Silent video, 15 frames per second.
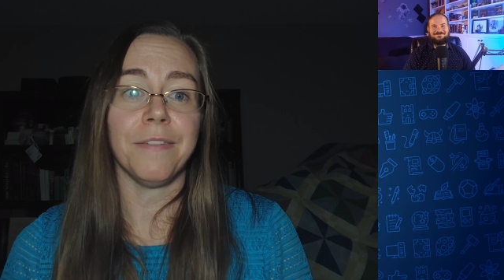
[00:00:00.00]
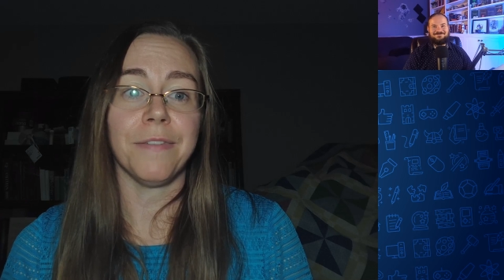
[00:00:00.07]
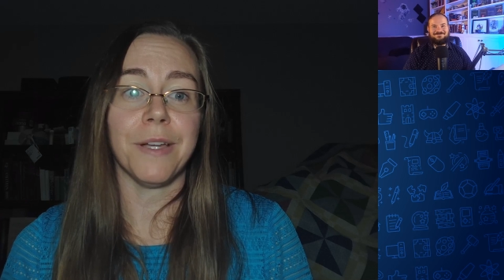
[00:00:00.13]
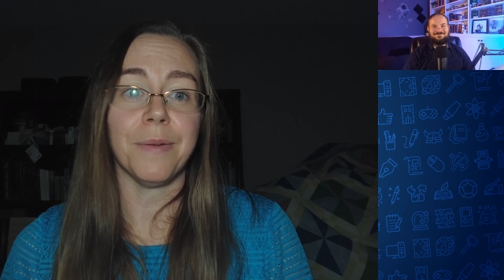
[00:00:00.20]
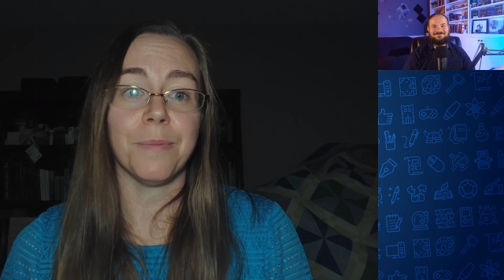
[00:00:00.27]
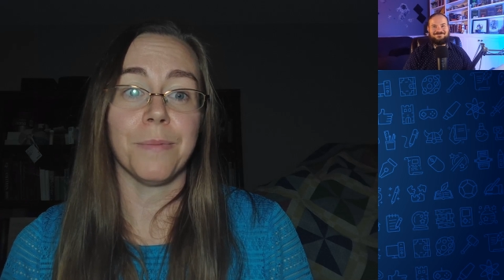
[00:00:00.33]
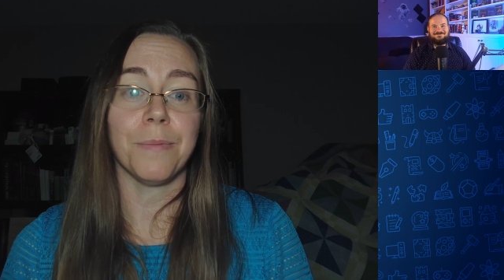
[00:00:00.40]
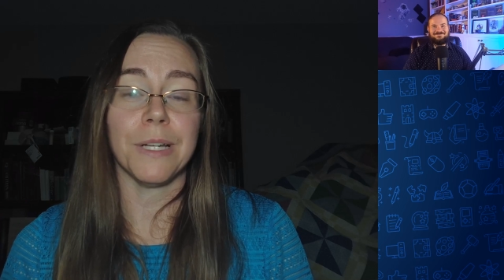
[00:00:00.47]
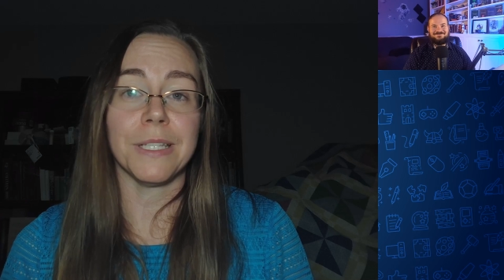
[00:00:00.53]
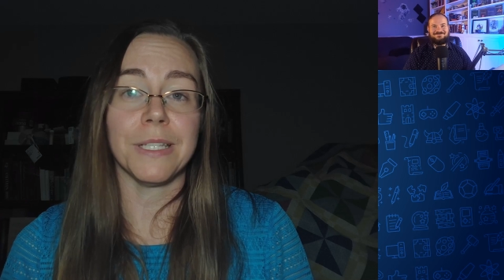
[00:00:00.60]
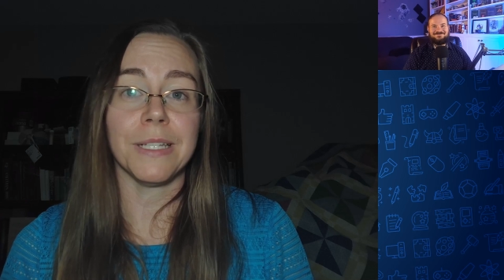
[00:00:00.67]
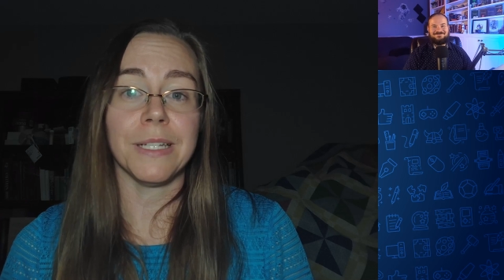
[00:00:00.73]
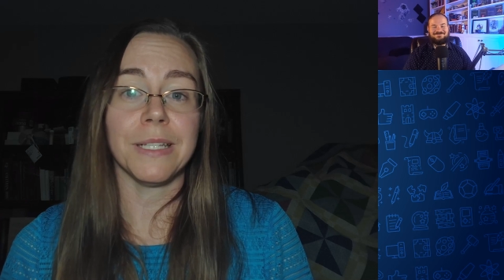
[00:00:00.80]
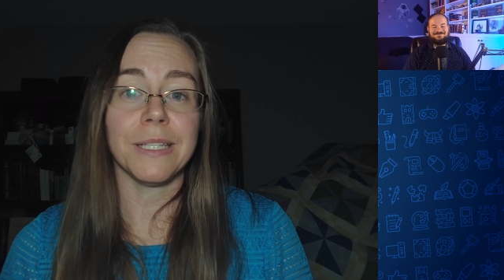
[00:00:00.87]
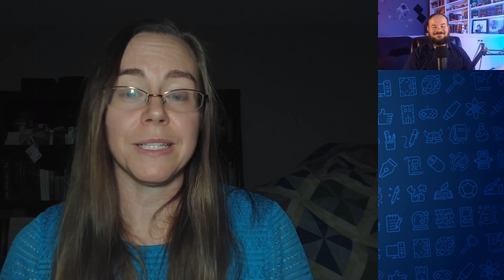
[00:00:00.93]
if I
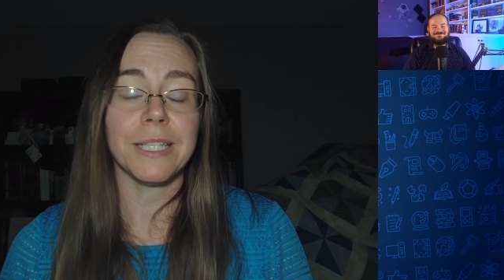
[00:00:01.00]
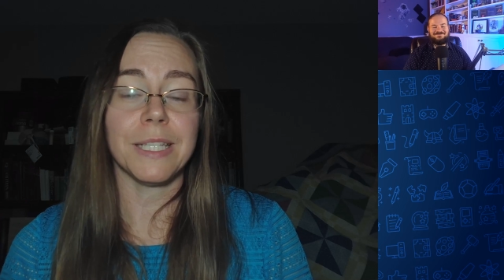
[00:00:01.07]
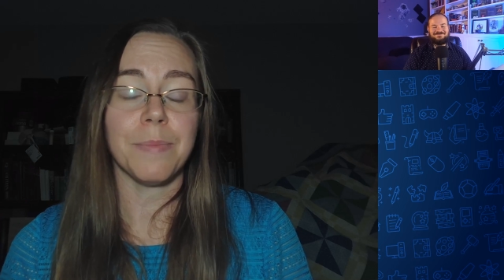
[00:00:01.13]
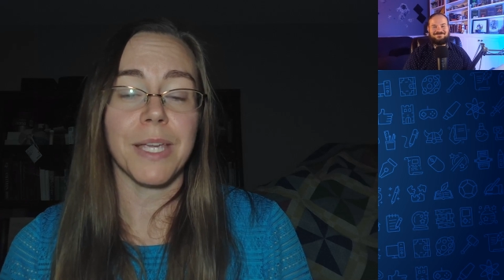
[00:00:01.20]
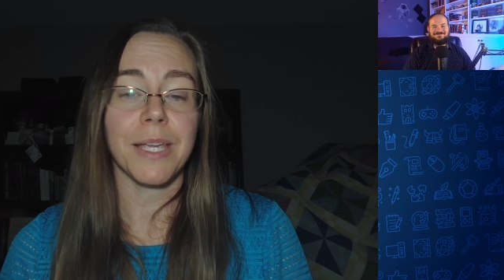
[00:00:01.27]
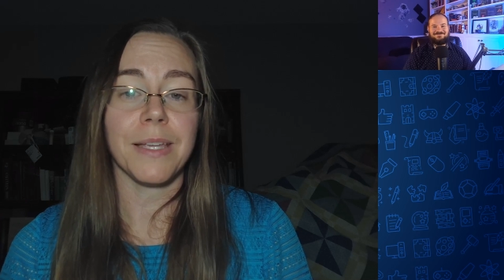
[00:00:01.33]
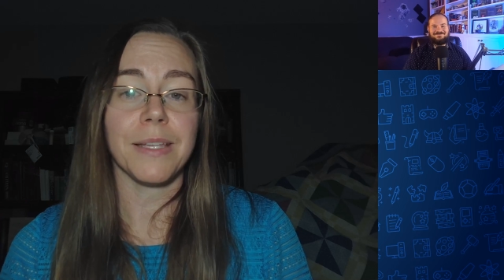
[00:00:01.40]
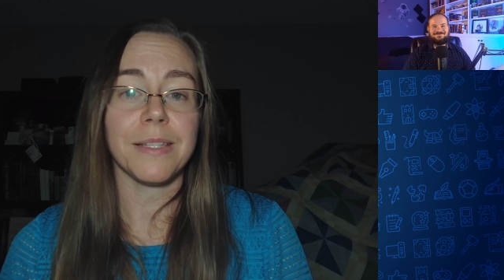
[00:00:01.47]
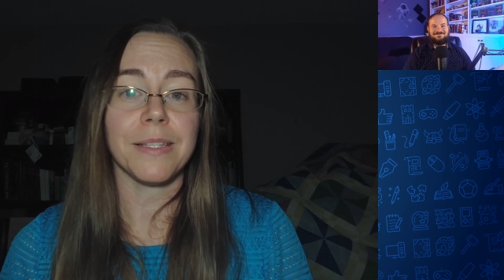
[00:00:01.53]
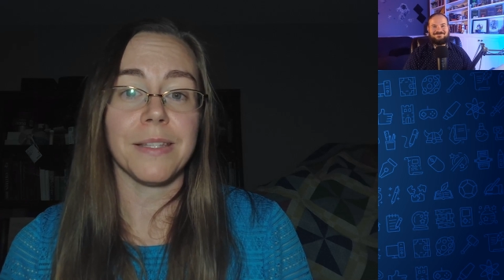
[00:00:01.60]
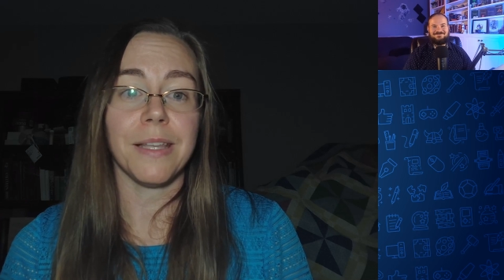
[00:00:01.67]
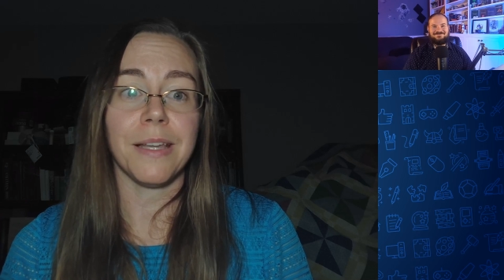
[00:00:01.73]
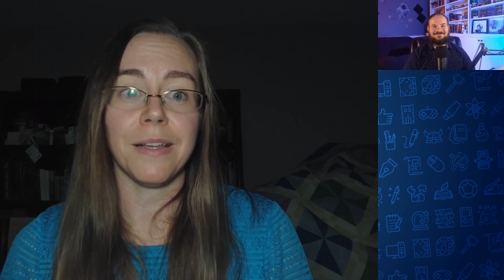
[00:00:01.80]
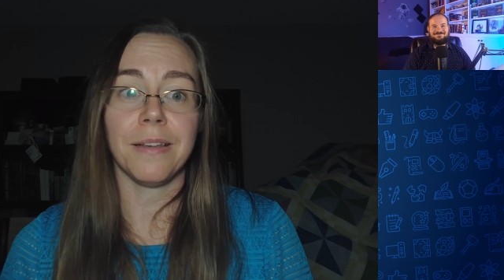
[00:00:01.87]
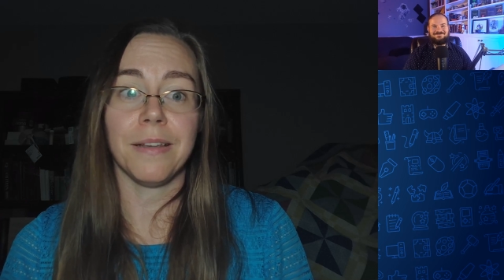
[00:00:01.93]
wasn't in this space,
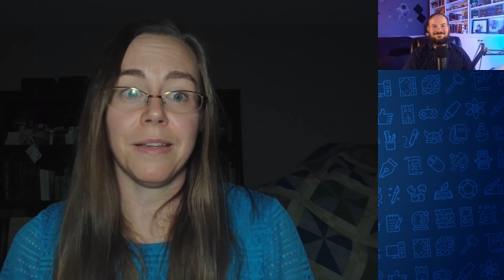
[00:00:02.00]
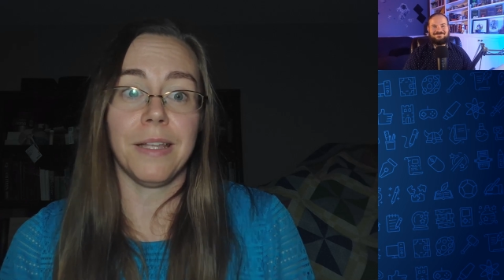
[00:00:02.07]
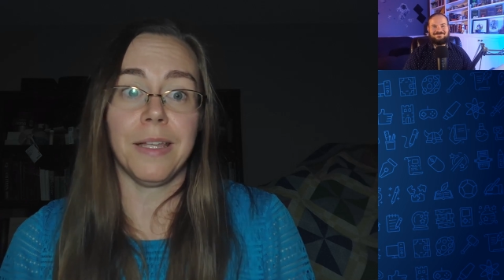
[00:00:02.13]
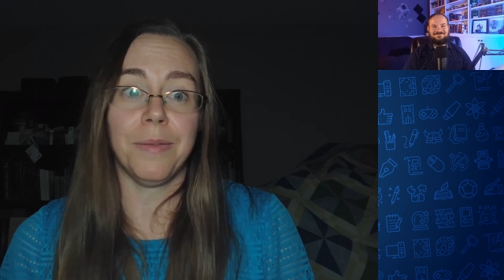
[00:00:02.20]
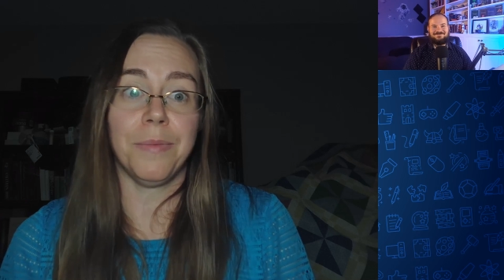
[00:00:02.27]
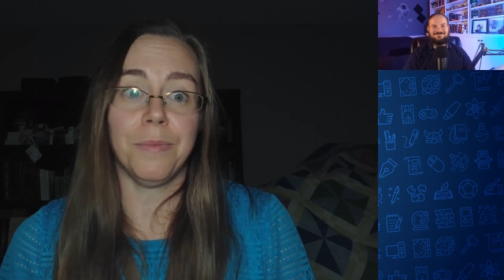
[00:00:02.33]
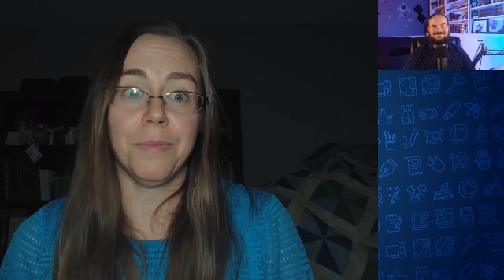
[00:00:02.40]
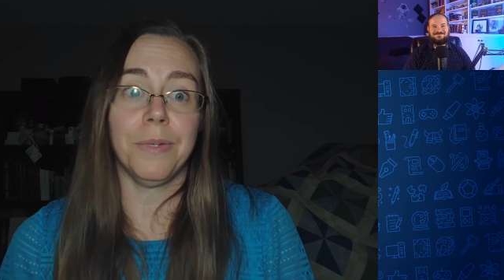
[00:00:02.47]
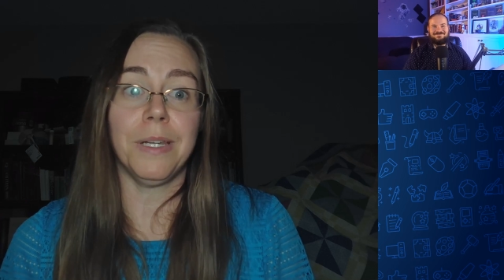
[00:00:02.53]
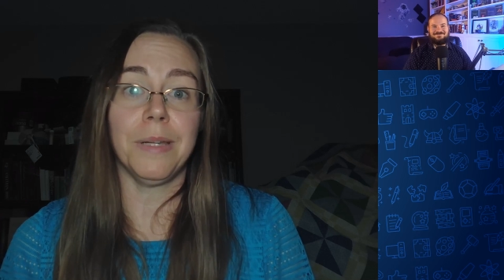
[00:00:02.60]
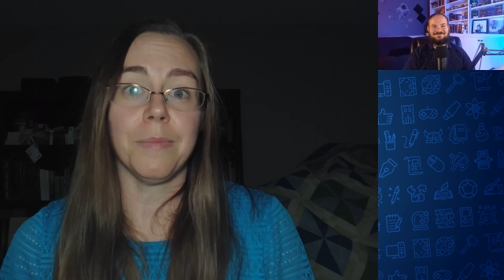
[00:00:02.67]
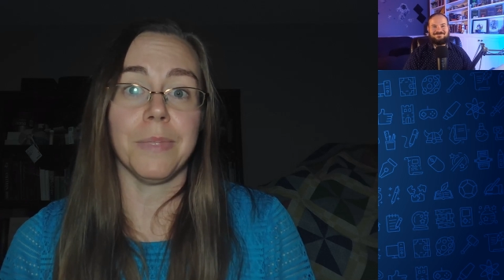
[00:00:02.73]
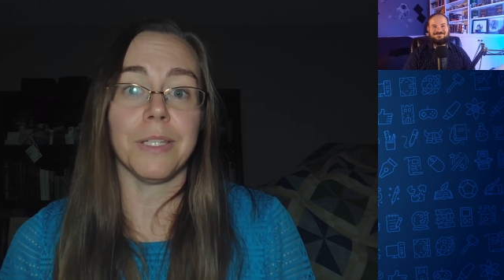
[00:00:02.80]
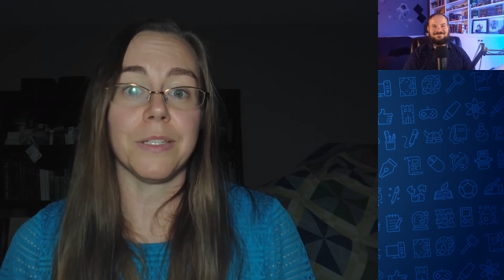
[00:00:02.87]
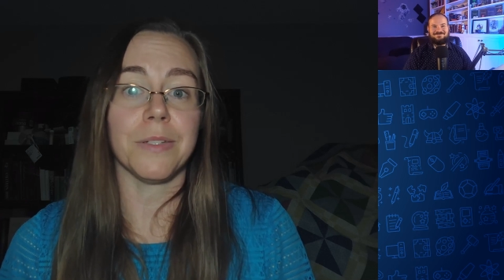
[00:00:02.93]
then I
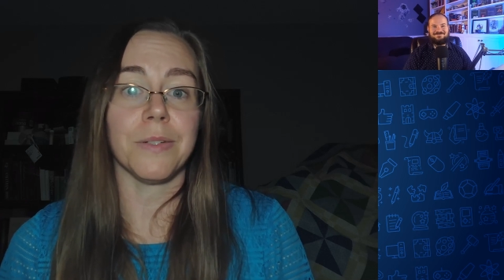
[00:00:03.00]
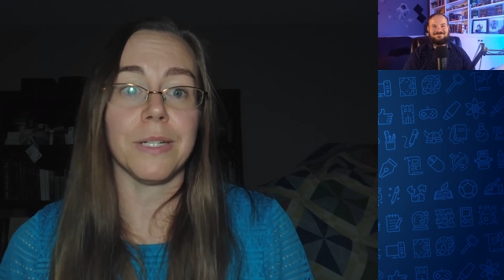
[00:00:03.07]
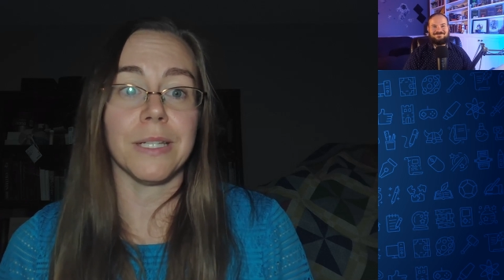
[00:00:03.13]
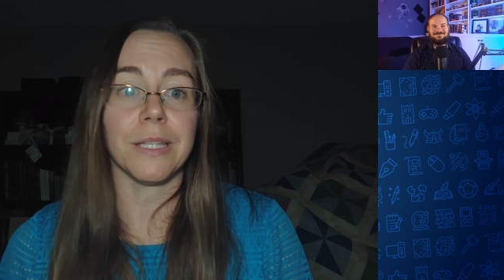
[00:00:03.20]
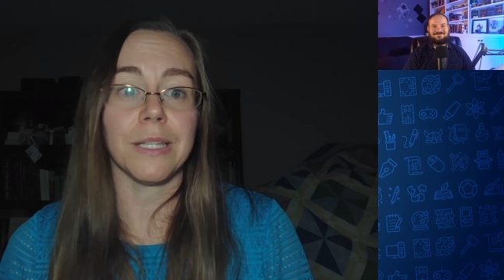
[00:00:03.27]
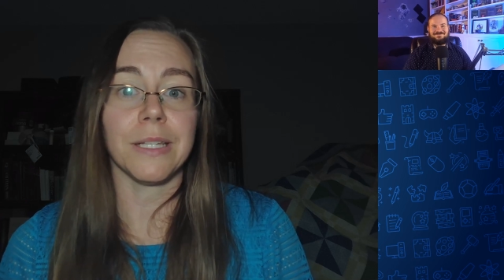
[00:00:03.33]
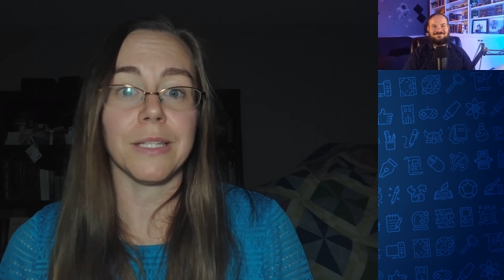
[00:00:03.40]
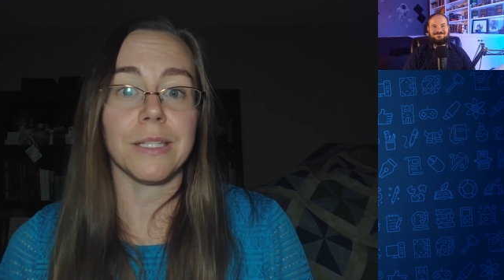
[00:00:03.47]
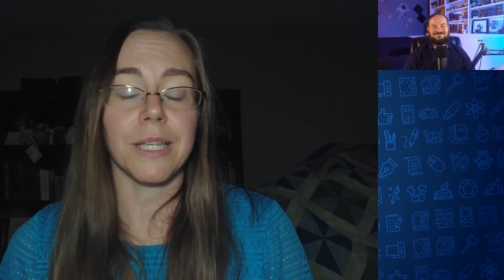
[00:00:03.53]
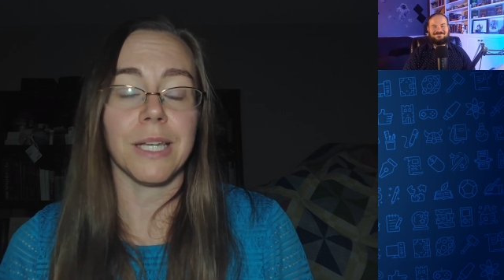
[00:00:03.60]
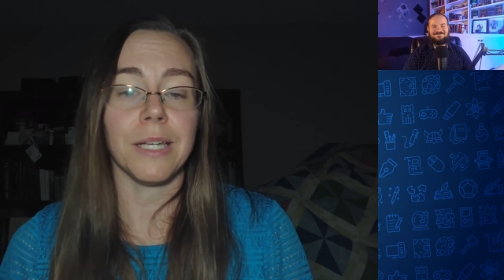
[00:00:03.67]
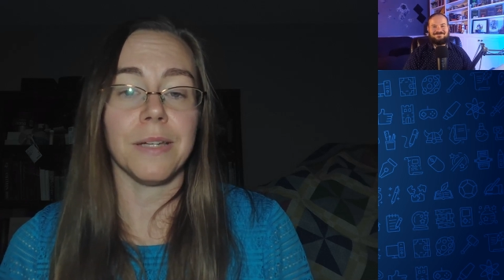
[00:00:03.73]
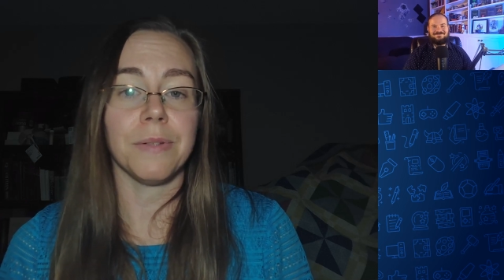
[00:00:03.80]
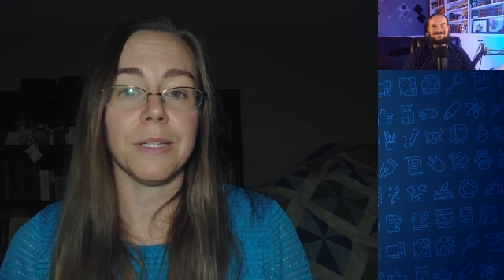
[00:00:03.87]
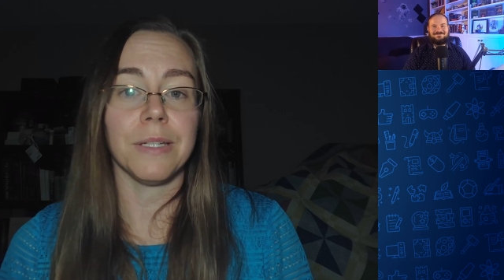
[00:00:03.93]
wouldn't be doing this.
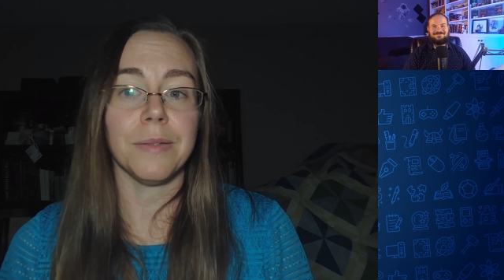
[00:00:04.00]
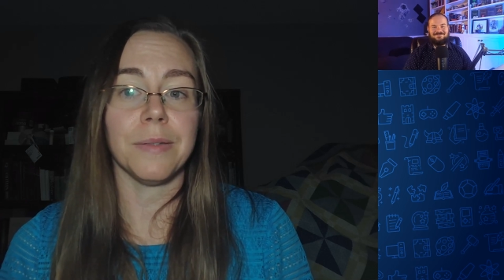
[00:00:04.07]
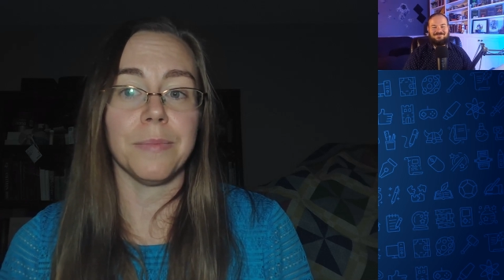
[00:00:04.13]
I would